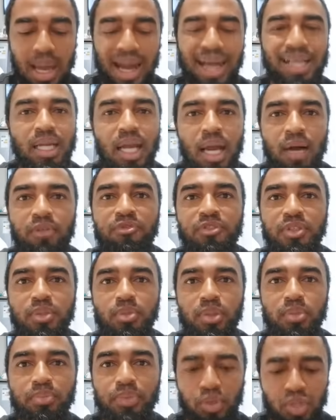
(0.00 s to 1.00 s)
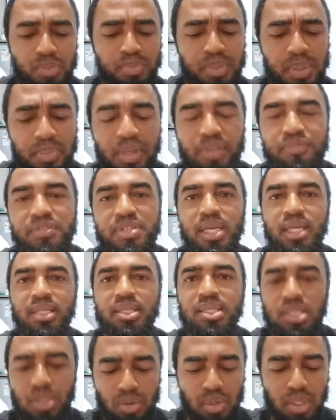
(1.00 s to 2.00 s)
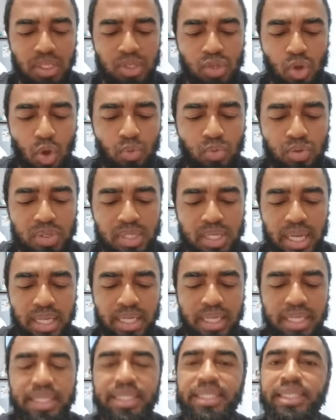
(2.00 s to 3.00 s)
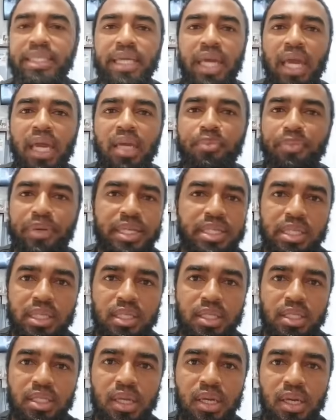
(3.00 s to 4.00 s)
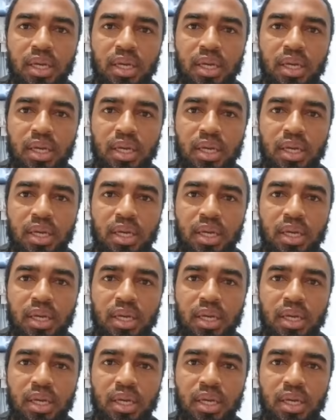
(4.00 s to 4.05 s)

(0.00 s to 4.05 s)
uncomfortable because people have said Cyril is almost like a DA president.